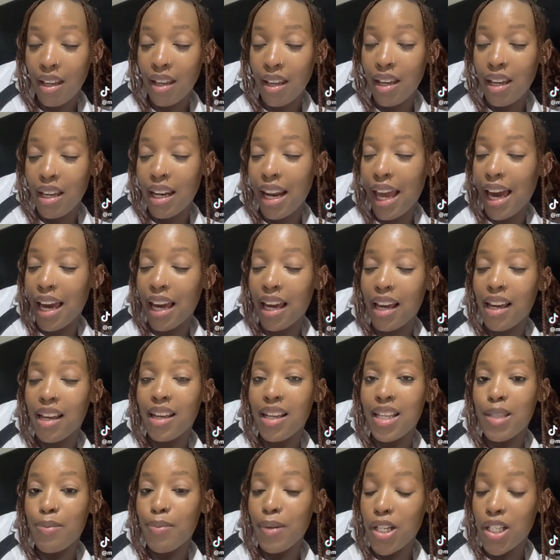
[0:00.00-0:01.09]
Like,
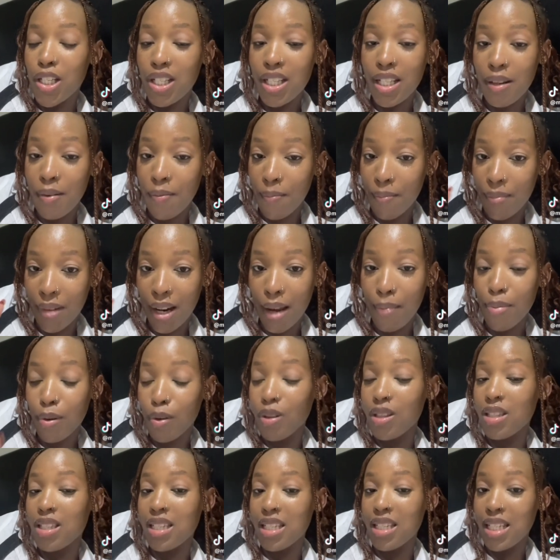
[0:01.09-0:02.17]
especially mna,
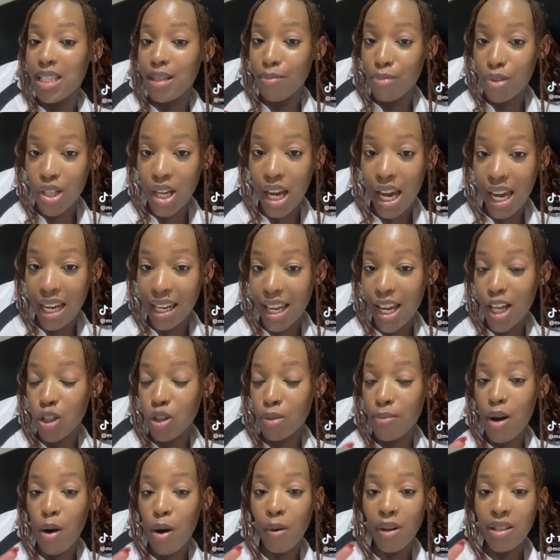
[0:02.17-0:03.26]
because ndimtsha andazi noba
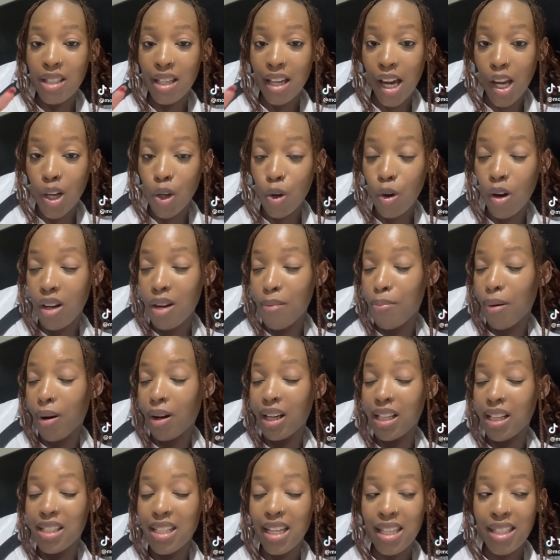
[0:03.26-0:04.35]
kwenzeka ntoni
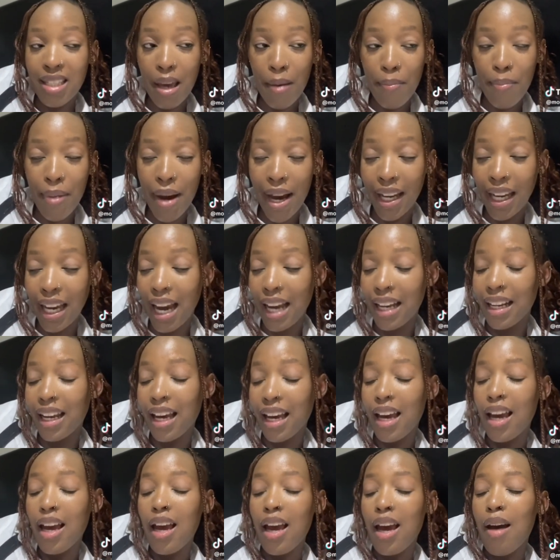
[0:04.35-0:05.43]
politics aphayana,
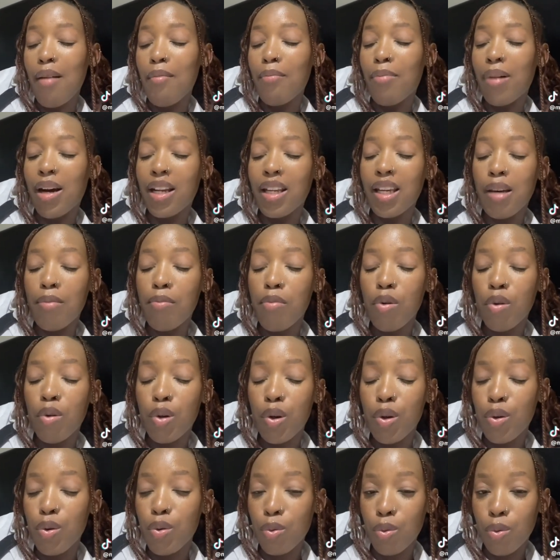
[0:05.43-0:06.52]
but
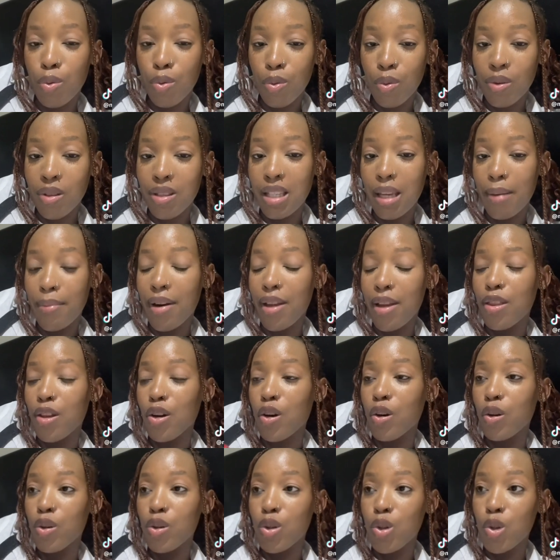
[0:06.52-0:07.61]
ibuhlungu. Some other
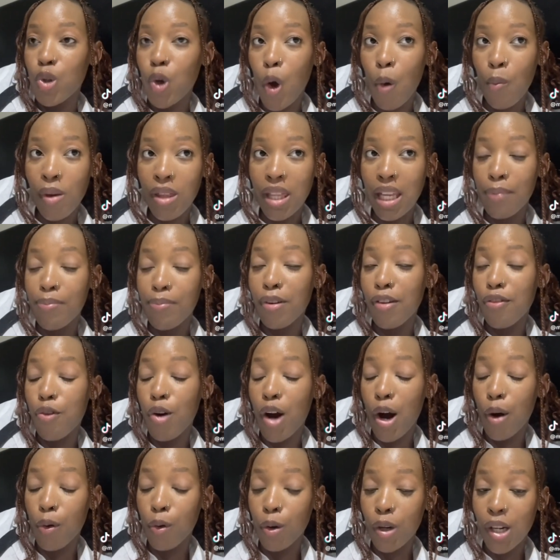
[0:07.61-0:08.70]
girls told me that before I
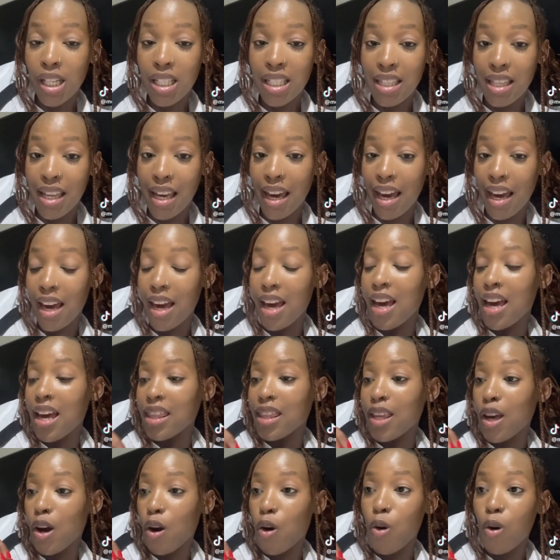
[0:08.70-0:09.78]
worked there, they
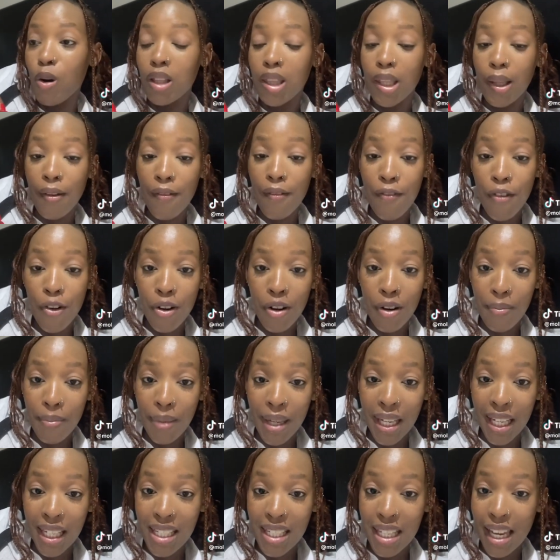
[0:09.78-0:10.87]
called them for a
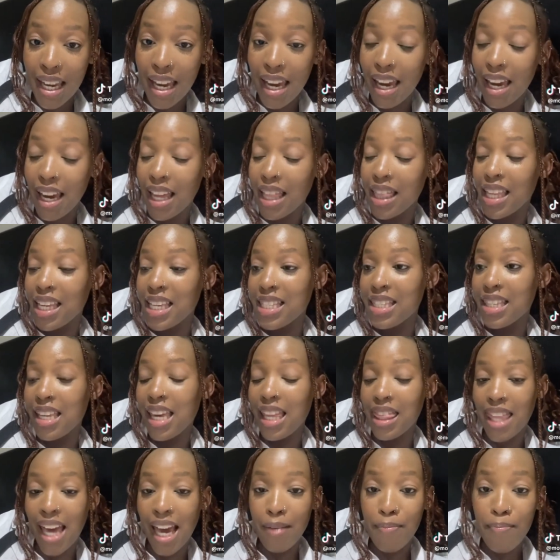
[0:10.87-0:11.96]
meeting and they said
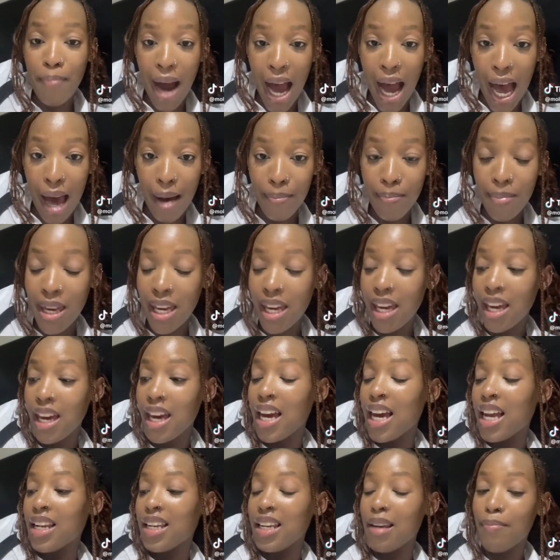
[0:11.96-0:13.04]
that babi
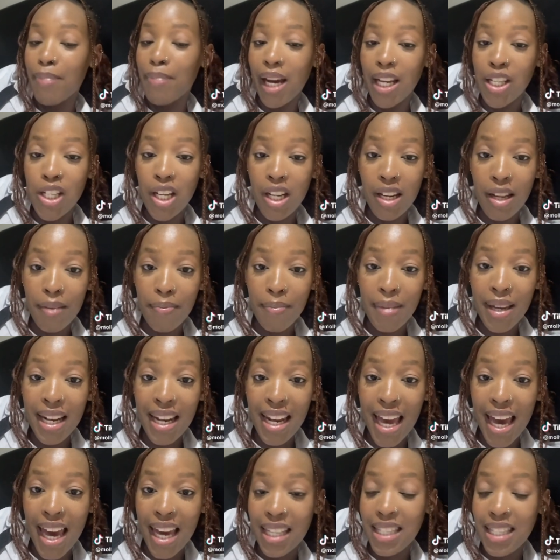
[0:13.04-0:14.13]
nimbatshe
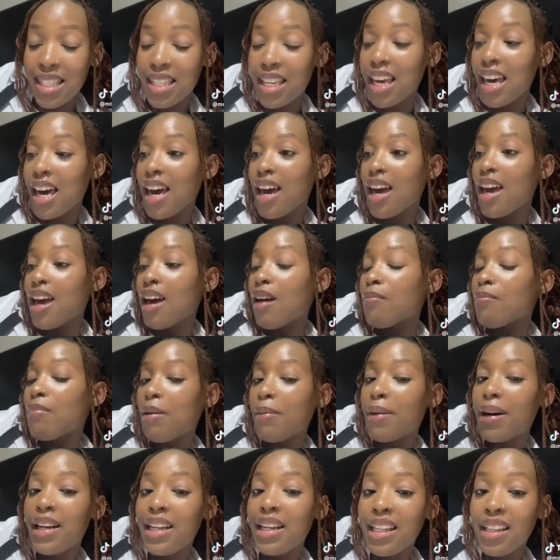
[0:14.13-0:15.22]
nemilenze,
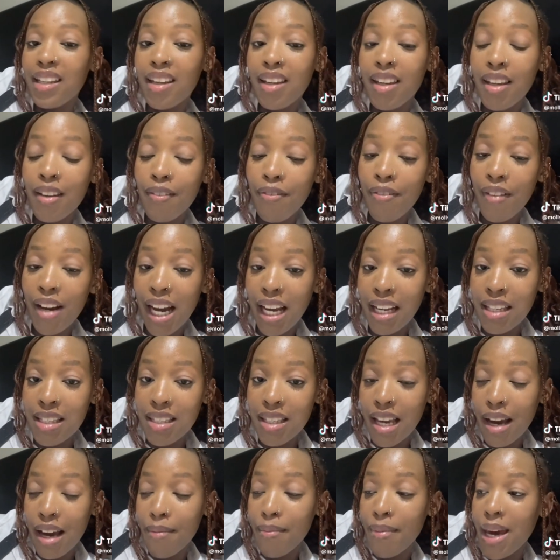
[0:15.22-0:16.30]
babaniki gift card
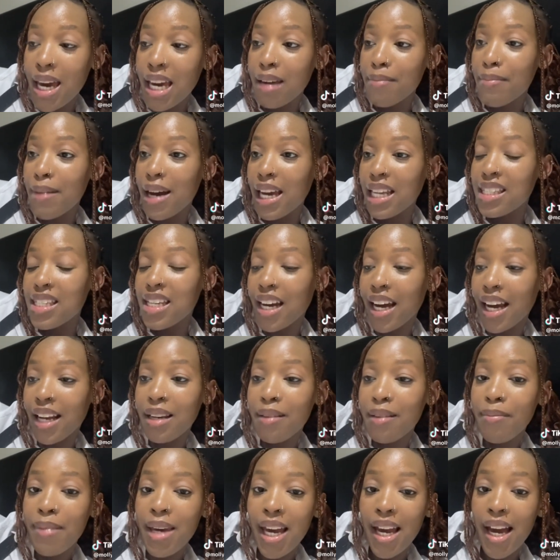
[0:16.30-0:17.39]
iskamek, bathengani
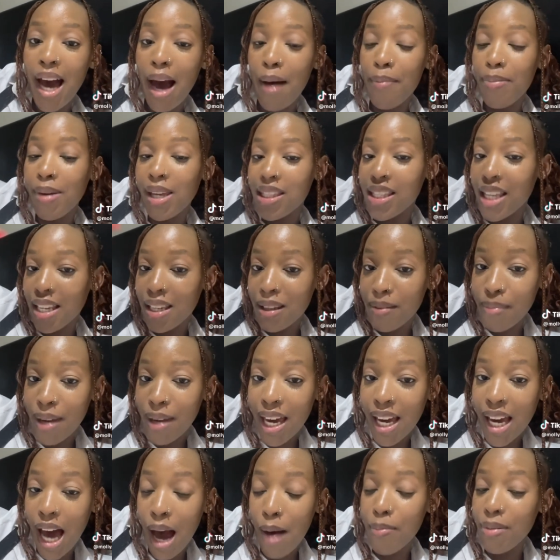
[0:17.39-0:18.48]
makeup, yenzani
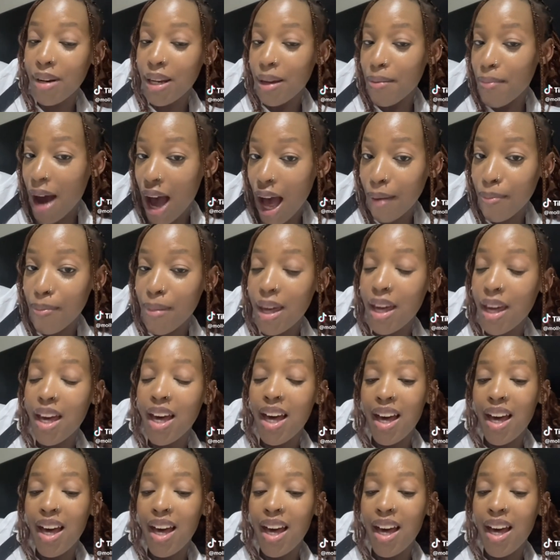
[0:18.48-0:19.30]
makeup nibabi.